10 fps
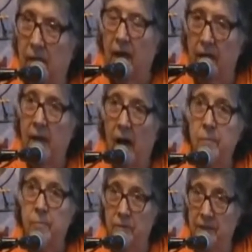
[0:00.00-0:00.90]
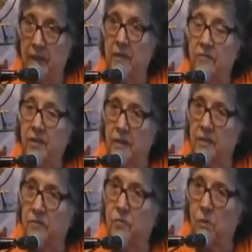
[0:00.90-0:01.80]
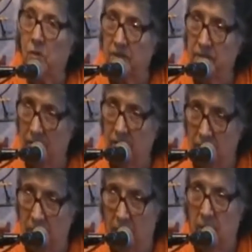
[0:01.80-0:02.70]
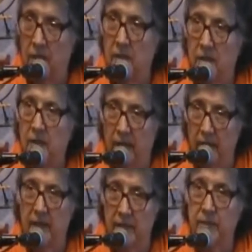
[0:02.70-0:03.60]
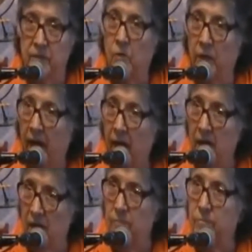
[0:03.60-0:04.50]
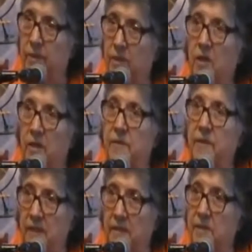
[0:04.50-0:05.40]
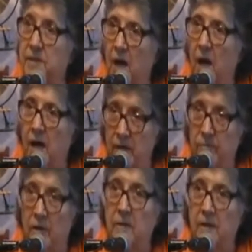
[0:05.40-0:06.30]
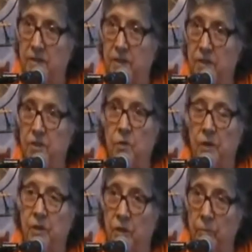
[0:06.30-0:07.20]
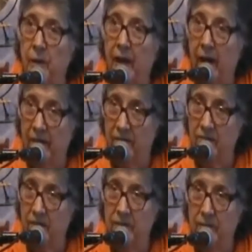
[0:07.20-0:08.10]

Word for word: And I believe that divorce is okay because it's time to do a new path.